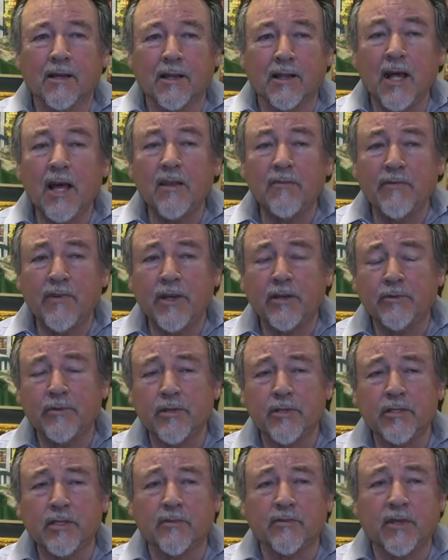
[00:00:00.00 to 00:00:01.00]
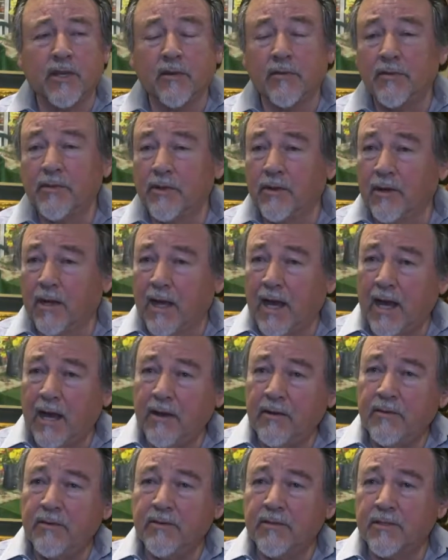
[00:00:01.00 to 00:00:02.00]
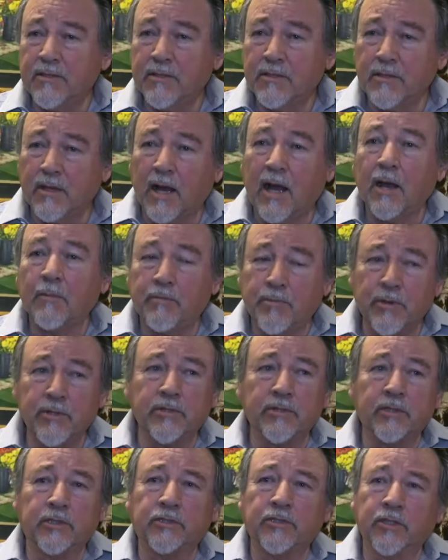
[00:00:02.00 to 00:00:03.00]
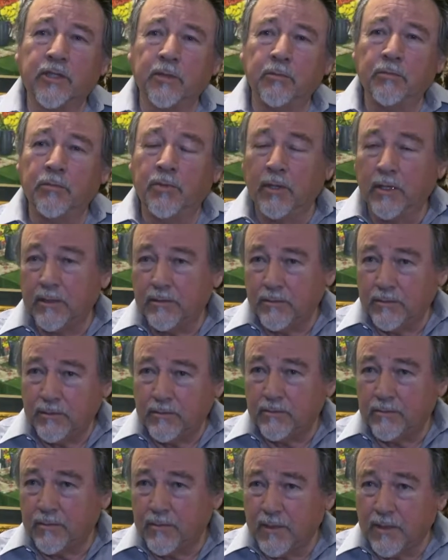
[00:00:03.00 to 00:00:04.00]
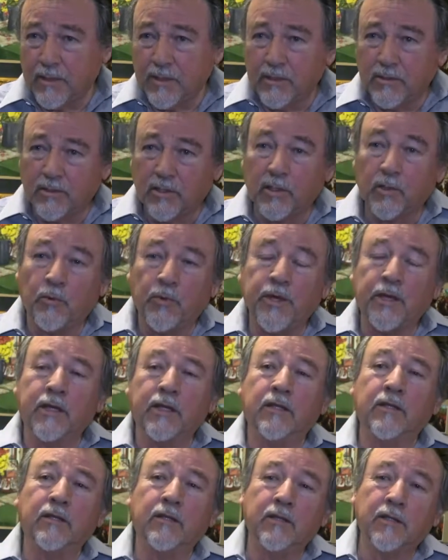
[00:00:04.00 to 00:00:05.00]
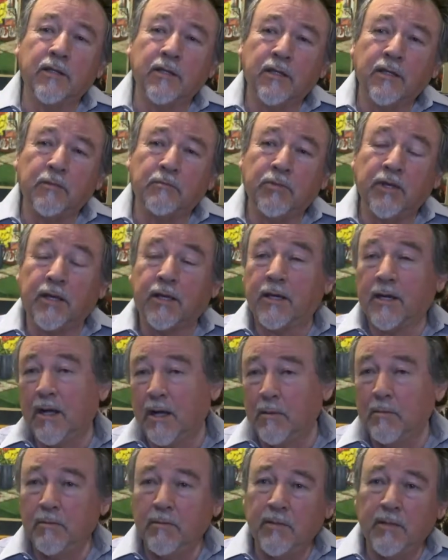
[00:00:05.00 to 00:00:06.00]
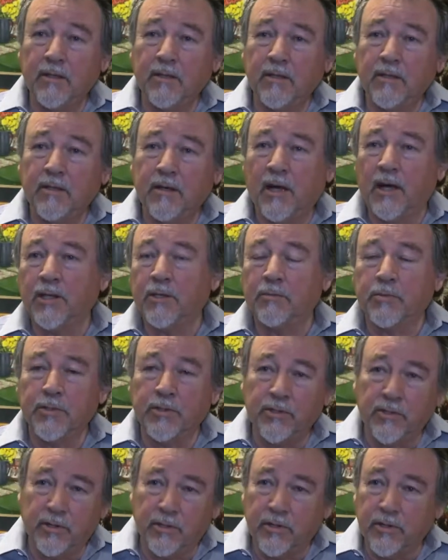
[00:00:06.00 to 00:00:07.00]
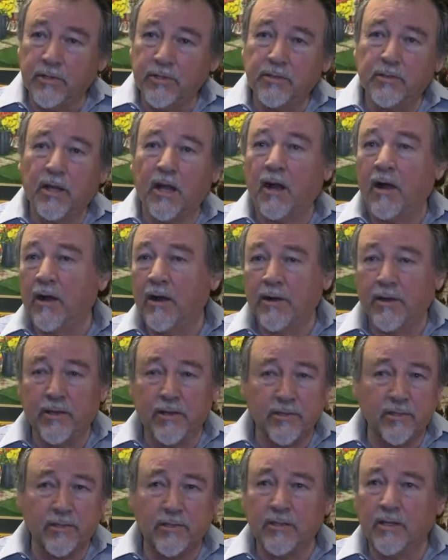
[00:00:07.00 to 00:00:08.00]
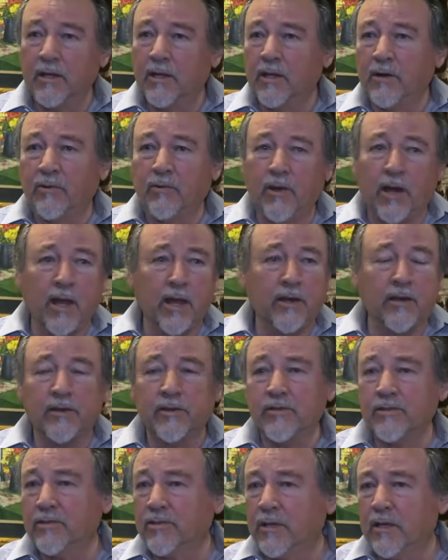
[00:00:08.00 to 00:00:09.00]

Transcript: A lot of veterans have given their lives. I personally took a bullet so that we can become entrepreneurs, artists, writers.